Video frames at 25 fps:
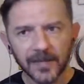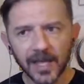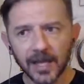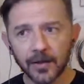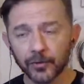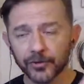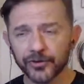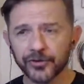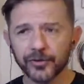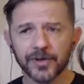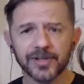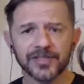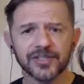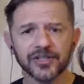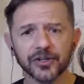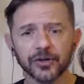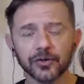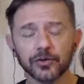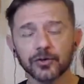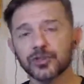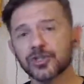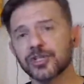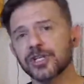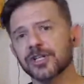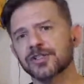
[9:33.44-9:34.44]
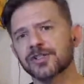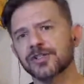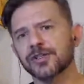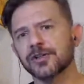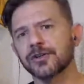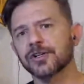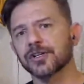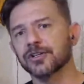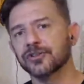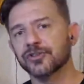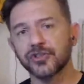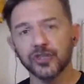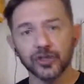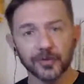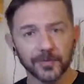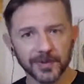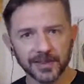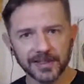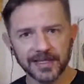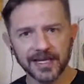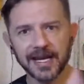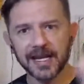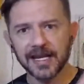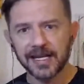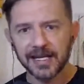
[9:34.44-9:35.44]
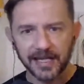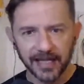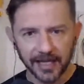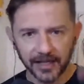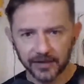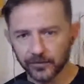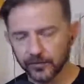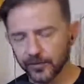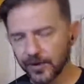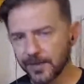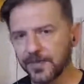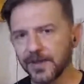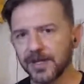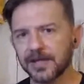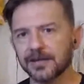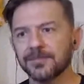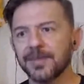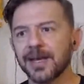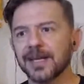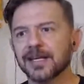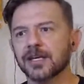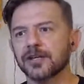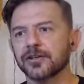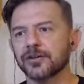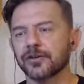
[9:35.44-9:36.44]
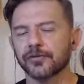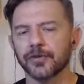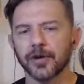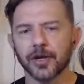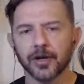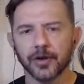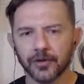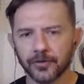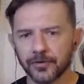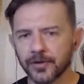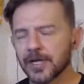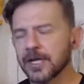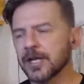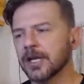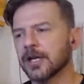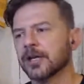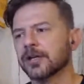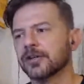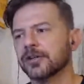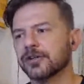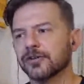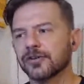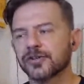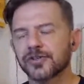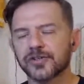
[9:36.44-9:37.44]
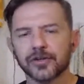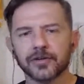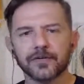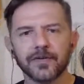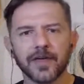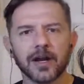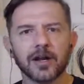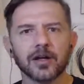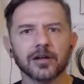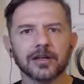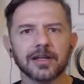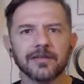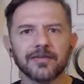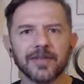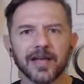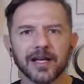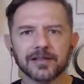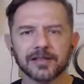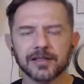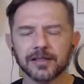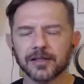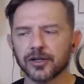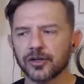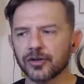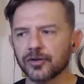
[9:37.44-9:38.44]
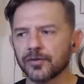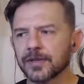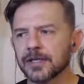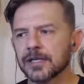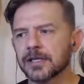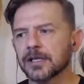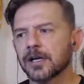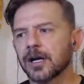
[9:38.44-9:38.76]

And we'll do it as a Google Sheet so you can duplicate it and rip it and make it your own. You deserve that. I'll give that to you.